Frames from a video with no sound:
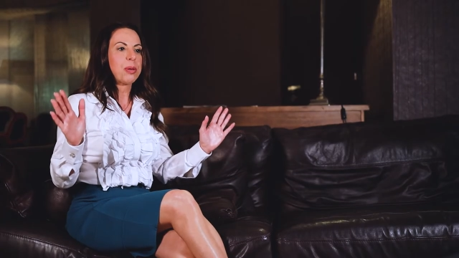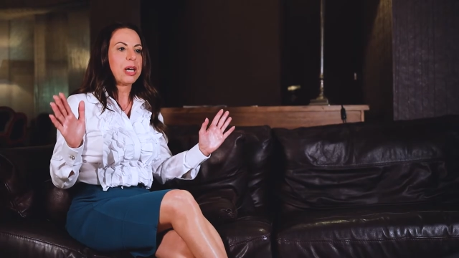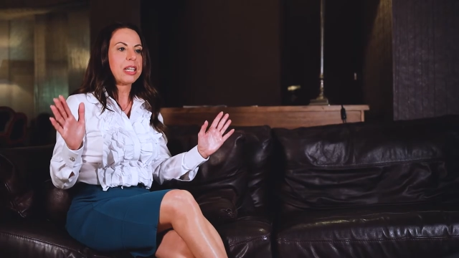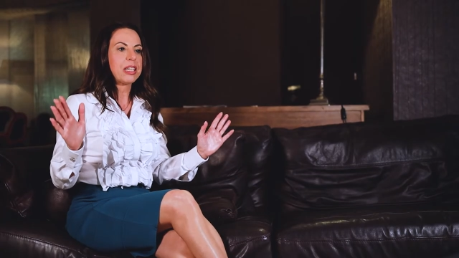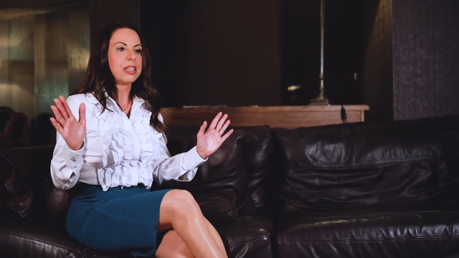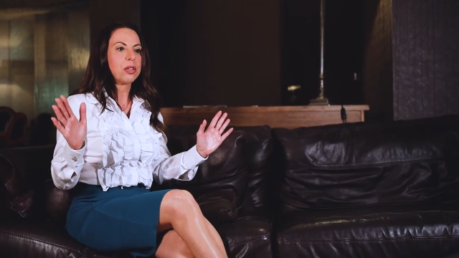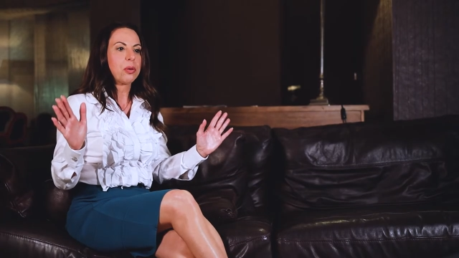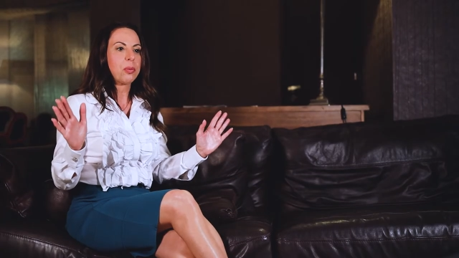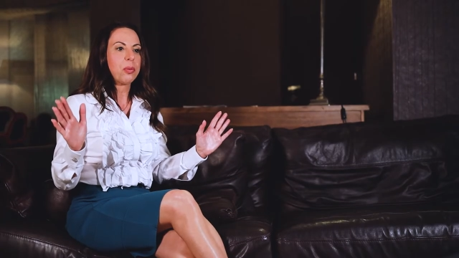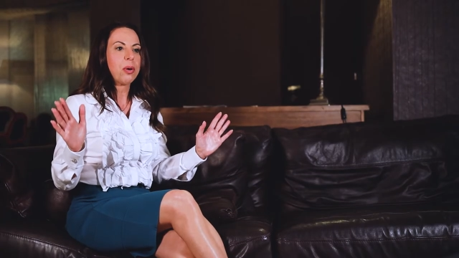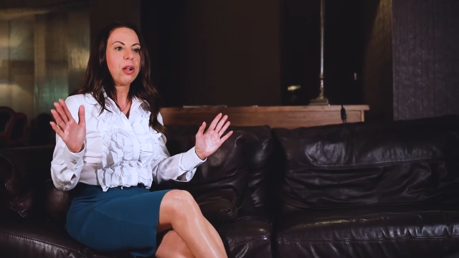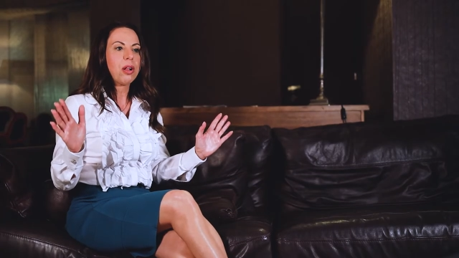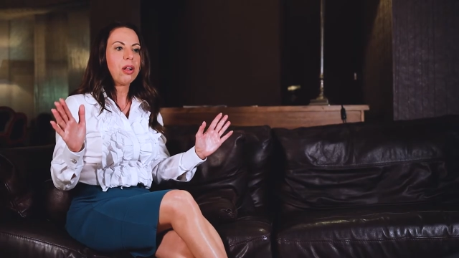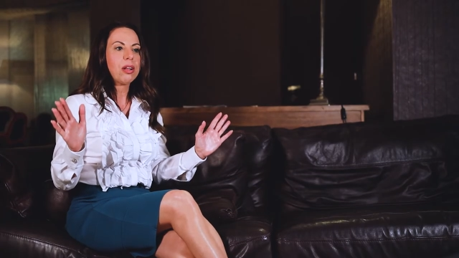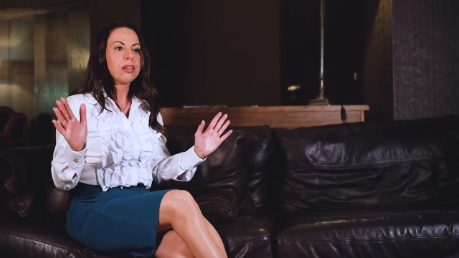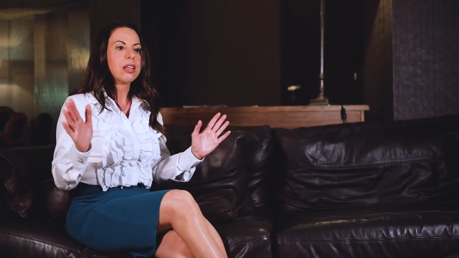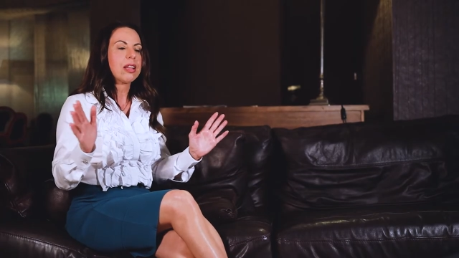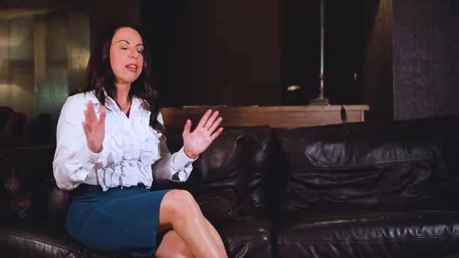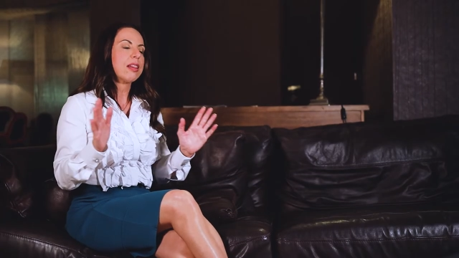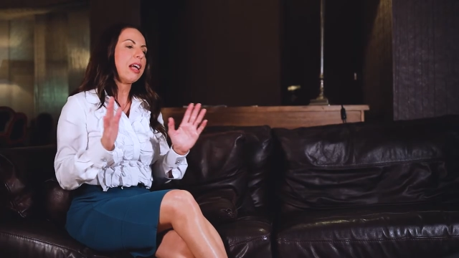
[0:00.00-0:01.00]
man in the
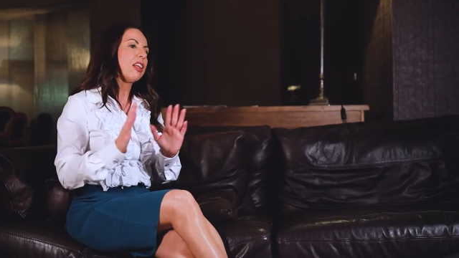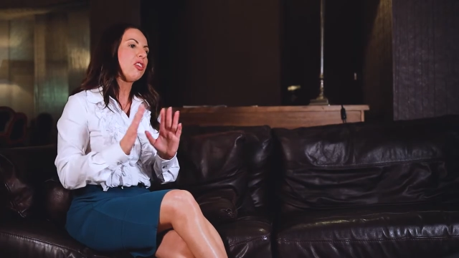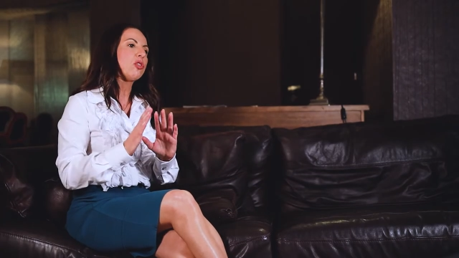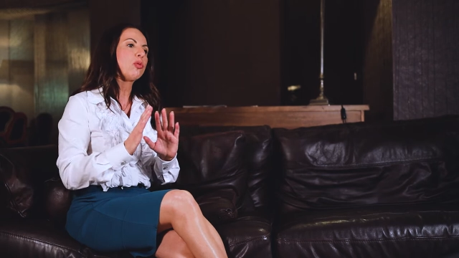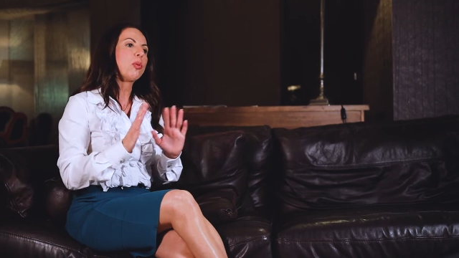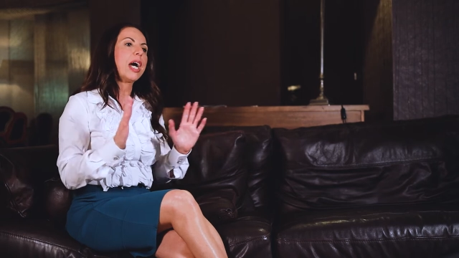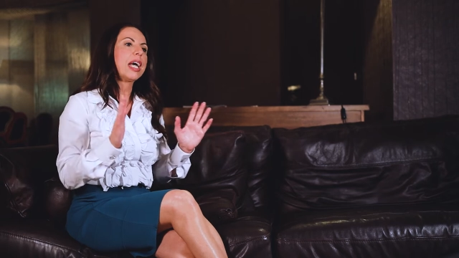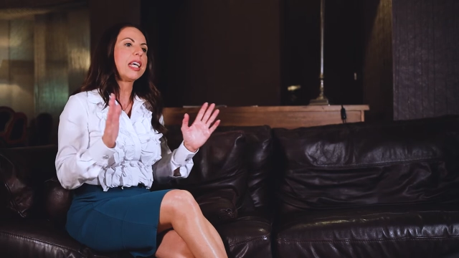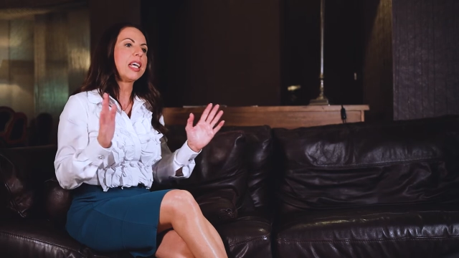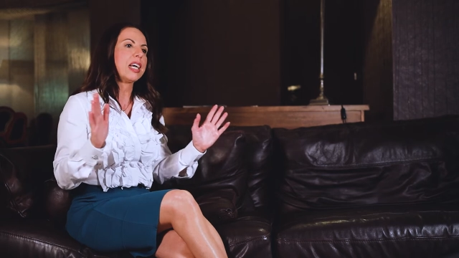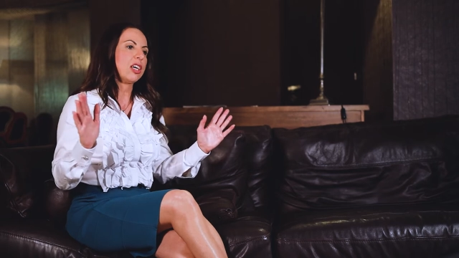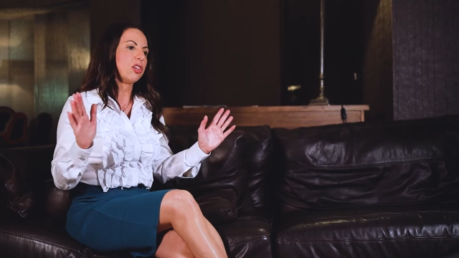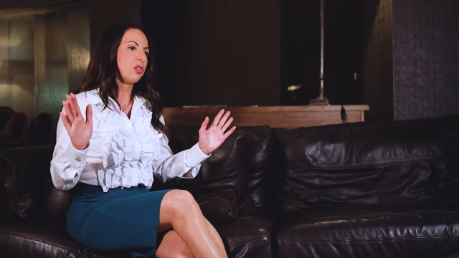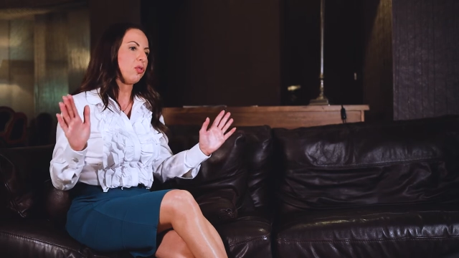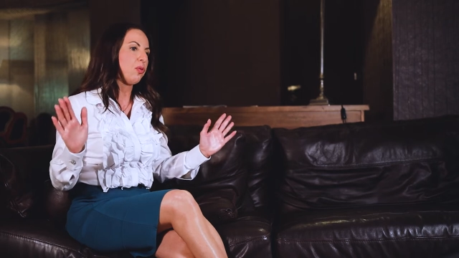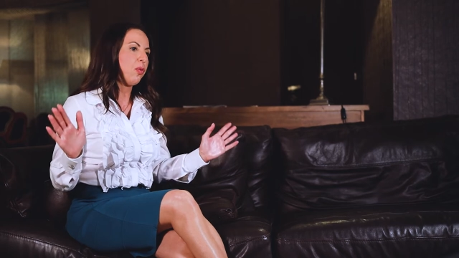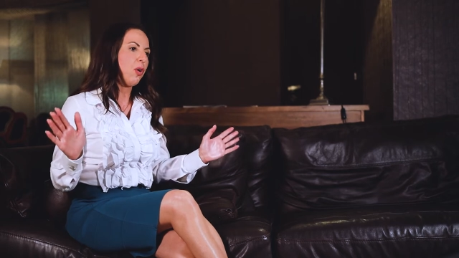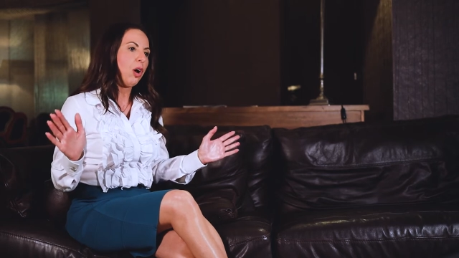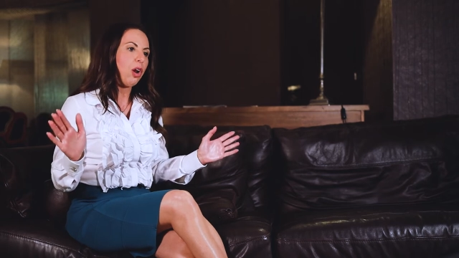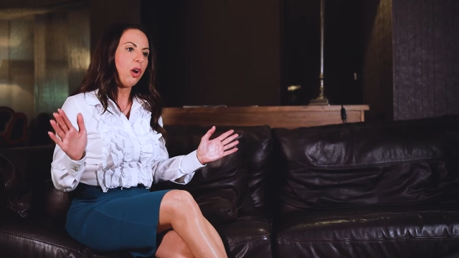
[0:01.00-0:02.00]
world, that's why he
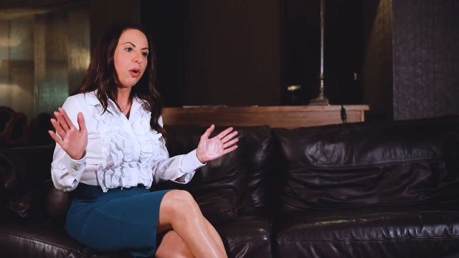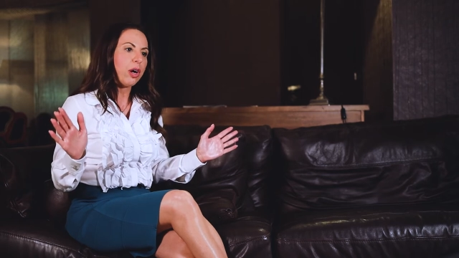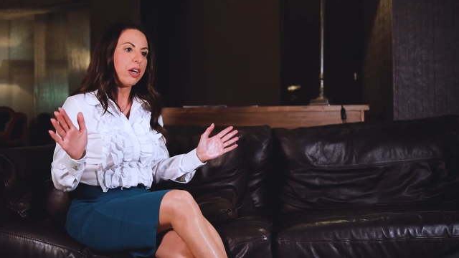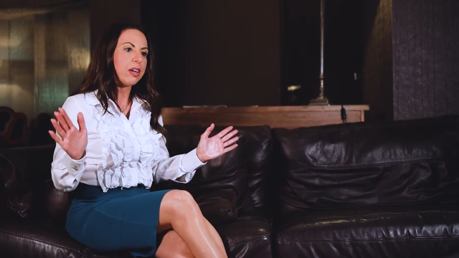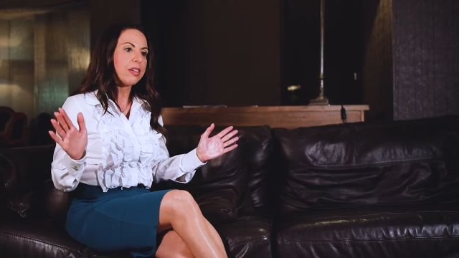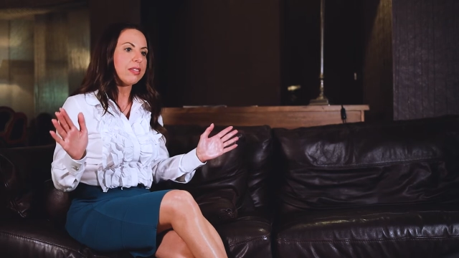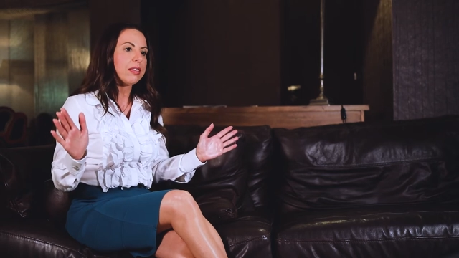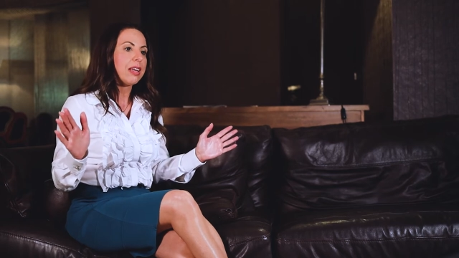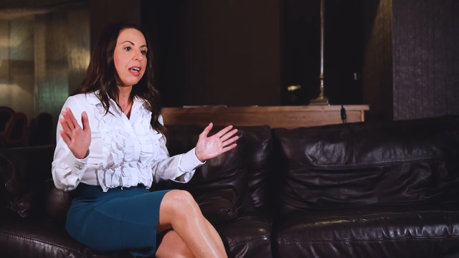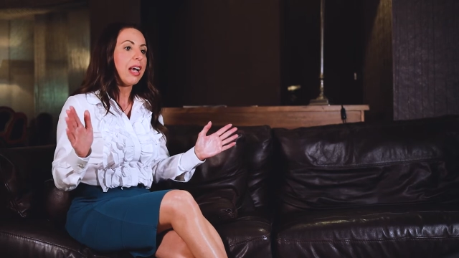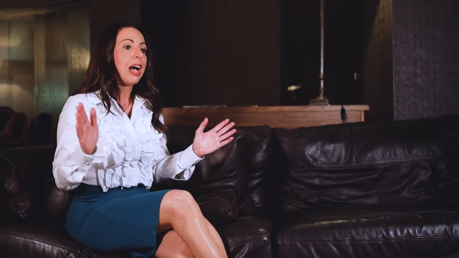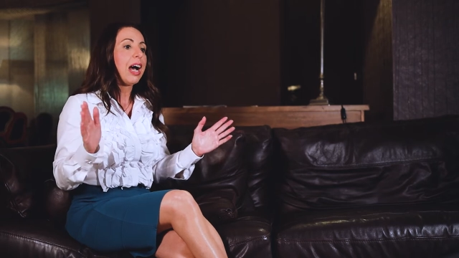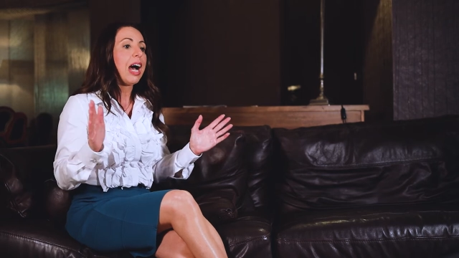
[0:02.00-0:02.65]
has followers.